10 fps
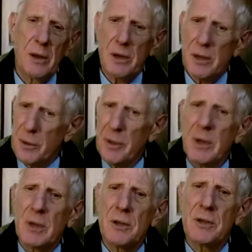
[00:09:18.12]
the Earth
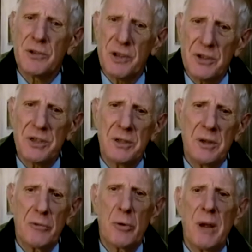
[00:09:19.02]
had
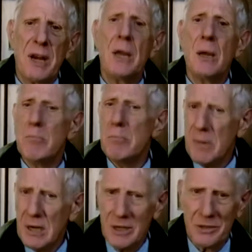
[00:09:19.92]
existed for many
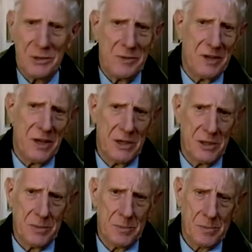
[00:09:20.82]
millions of
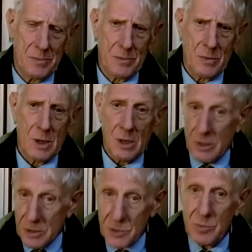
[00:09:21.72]
years,
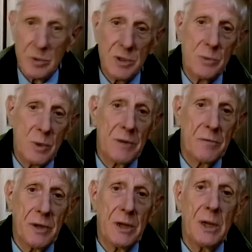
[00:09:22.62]
and this was
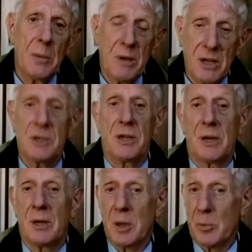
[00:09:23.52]
one of the
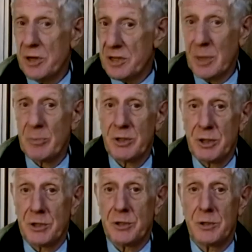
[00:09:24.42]
basic
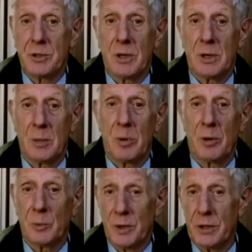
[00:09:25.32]
presuppositions
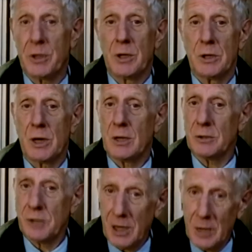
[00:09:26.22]
upon which
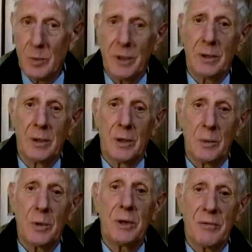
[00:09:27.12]
Charles Darwin
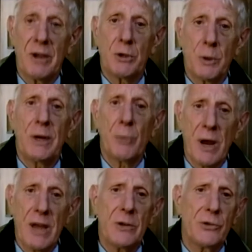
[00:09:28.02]
would eventually
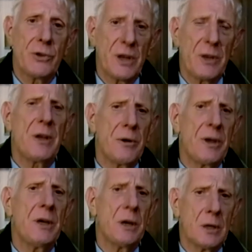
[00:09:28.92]
raise the
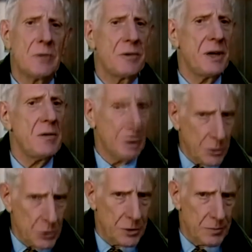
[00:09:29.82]
theory of
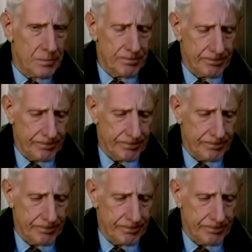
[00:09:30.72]
evolution.